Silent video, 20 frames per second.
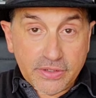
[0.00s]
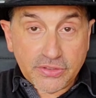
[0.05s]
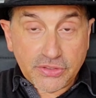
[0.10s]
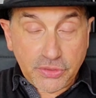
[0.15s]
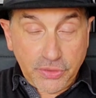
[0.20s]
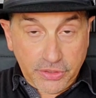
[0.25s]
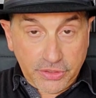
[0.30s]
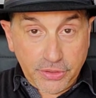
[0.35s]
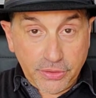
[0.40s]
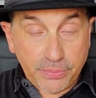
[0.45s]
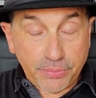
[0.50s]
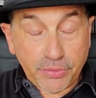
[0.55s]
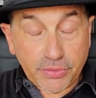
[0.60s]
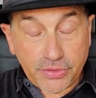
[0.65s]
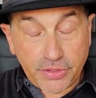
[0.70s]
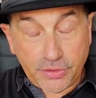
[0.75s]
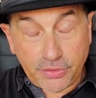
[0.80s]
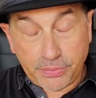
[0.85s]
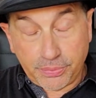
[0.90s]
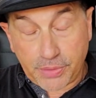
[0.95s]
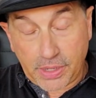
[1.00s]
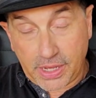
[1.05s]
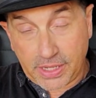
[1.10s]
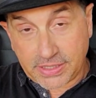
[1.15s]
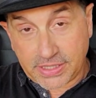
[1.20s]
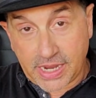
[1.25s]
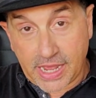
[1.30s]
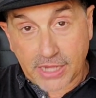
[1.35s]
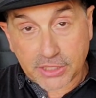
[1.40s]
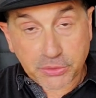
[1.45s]
so that their
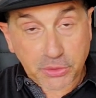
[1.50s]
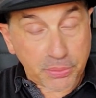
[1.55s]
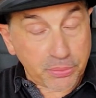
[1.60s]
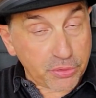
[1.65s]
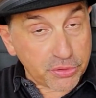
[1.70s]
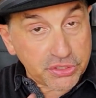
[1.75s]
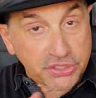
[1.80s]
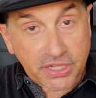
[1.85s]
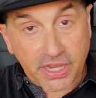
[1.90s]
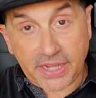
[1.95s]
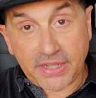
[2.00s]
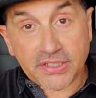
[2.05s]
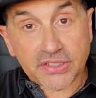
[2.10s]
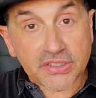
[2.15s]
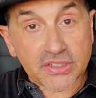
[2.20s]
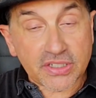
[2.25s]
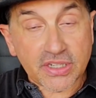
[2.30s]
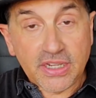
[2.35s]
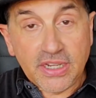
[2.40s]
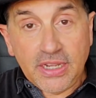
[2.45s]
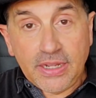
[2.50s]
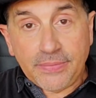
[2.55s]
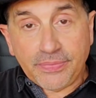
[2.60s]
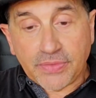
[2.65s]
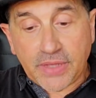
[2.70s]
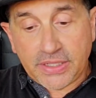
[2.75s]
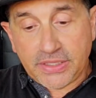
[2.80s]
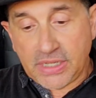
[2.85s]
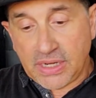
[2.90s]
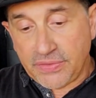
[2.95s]
attacks were precise.
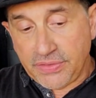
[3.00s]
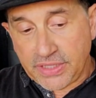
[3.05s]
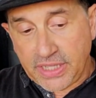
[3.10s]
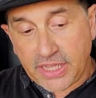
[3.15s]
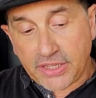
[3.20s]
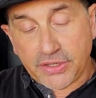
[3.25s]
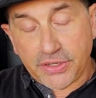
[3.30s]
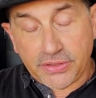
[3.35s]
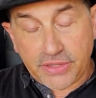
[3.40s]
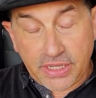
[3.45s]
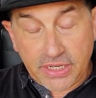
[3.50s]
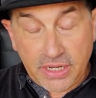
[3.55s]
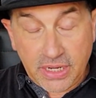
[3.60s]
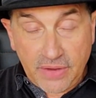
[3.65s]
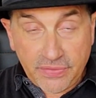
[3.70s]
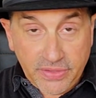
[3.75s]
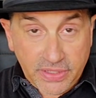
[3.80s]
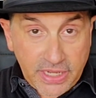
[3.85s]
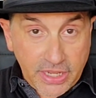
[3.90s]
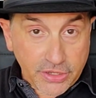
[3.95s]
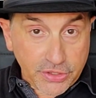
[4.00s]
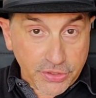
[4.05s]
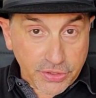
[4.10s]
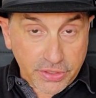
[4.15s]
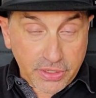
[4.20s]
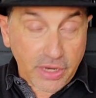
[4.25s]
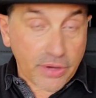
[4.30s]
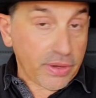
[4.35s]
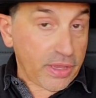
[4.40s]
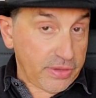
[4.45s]
They did everything they
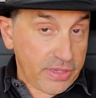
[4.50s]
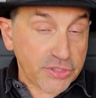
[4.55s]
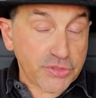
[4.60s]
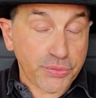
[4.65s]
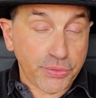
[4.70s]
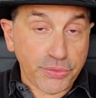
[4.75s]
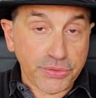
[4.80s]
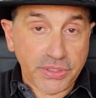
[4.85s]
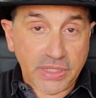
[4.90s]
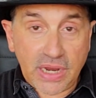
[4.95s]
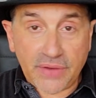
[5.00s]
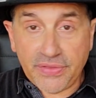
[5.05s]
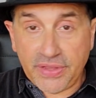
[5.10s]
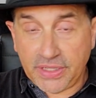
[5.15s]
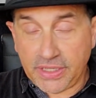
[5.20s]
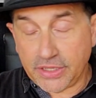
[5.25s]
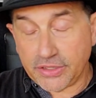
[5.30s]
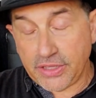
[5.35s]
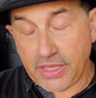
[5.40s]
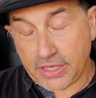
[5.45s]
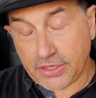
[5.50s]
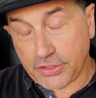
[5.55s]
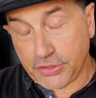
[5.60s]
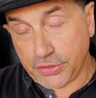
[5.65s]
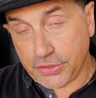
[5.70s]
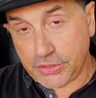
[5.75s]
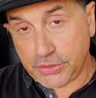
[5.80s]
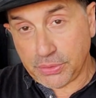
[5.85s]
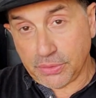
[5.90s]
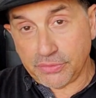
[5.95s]
could. Israel did everything it
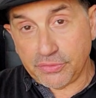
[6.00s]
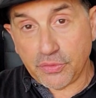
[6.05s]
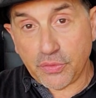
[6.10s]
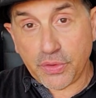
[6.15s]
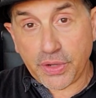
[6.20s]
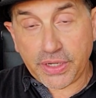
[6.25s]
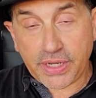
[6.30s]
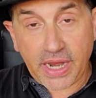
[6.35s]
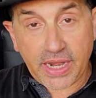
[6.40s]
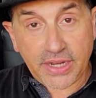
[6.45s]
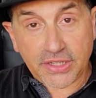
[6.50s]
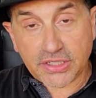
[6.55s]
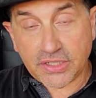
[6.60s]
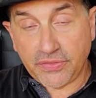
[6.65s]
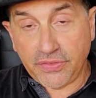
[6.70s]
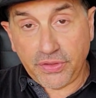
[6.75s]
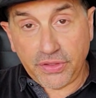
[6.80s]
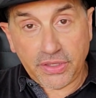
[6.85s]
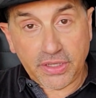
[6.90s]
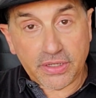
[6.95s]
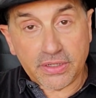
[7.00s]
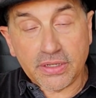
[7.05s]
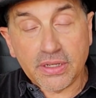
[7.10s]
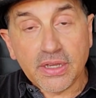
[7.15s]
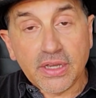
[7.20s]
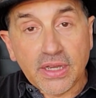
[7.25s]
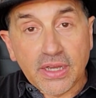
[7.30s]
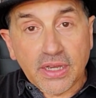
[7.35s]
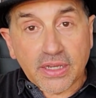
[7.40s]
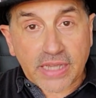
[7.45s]
could to avoid any civilian
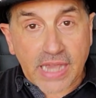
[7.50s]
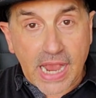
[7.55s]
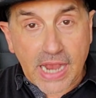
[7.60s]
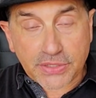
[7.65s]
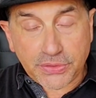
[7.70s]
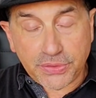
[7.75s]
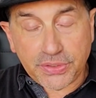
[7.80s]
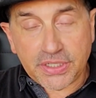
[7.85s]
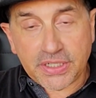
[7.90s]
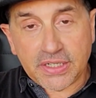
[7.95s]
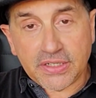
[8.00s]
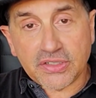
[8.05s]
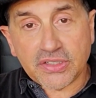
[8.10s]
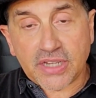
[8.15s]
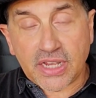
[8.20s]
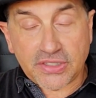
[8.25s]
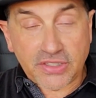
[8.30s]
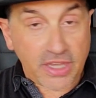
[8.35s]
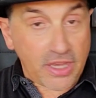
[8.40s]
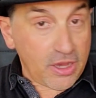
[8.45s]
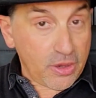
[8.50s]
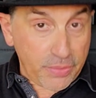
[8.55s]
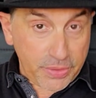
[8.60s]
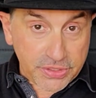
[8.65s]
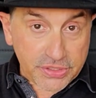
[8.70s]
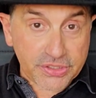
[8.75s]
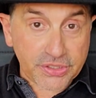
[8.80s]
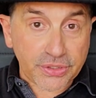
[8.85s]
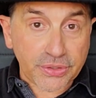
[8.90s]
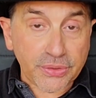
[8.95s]
casualties, as they always
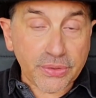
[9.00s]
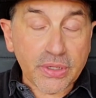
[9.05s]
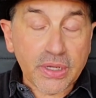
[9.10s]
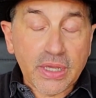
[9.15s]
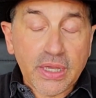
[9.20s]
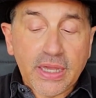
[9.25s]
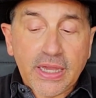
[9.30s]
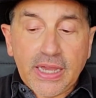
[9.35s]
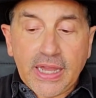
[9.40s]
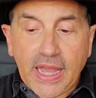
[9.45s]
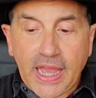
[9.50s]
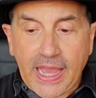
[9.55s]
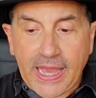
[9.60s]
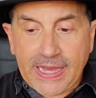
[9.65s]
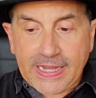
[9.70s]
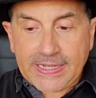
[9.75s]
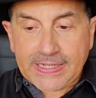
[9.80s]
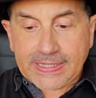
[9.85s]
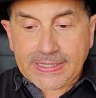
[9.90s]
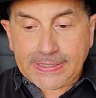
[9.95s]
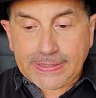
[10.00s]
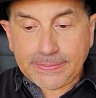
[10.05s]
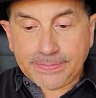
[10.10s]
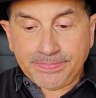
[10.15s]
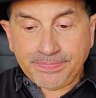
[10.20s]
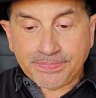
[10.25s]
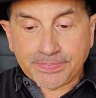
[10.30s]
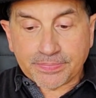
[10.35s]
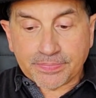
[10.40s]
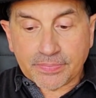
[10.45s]
do. And
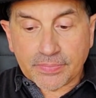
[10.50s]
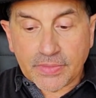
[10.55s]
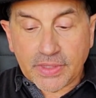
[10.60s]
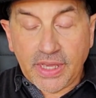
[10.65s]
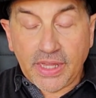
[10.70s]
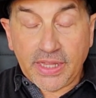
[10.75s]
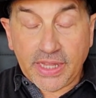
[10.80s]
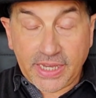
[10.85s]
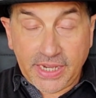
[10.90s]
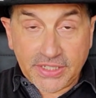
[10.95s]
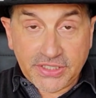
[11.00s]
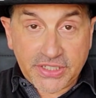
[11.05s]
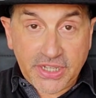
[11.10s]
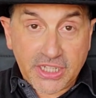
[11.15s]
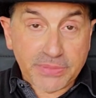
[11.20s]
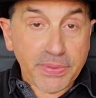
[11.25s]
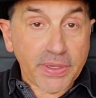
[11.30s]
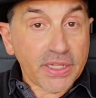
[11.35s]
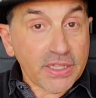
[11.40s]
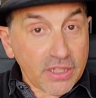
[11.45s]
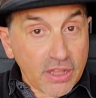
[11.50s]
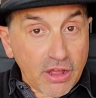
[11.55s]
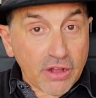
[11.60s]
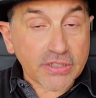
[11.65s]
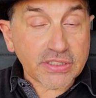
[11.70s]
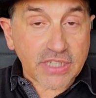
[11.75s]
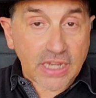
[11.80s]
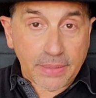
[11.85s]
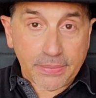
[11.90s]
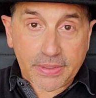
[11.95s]
like I said, it's been a long
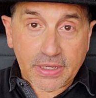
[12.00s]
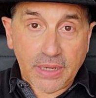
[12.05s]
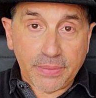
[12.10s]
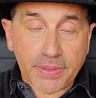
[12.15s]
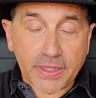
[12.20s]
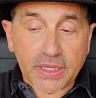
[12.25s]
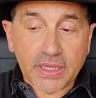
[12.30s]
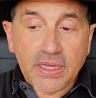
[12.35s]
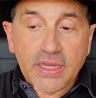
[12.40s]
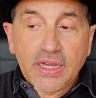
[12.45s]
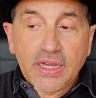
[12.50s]
time coming.